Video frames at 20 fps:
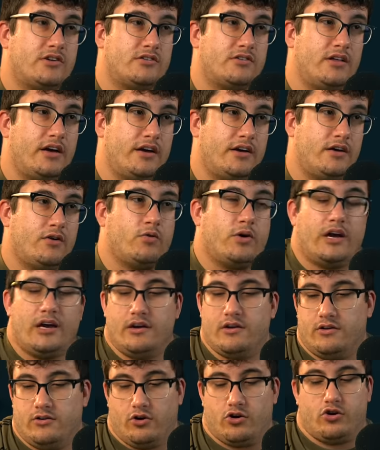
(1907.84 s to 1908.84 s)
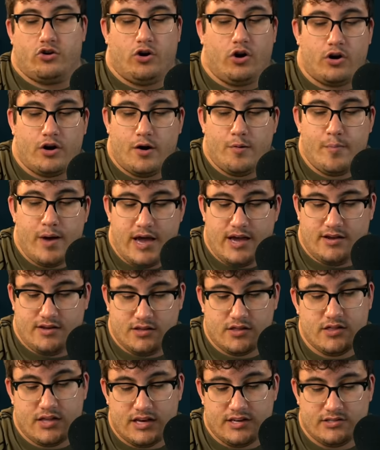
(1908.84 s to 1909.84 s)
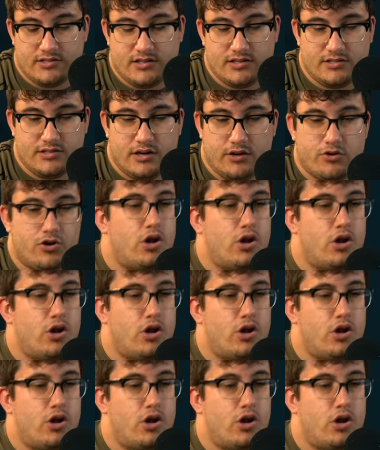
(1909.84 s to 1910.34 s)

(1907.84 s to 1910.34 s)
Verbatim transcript: aren't like, okay, you're going to make this this year.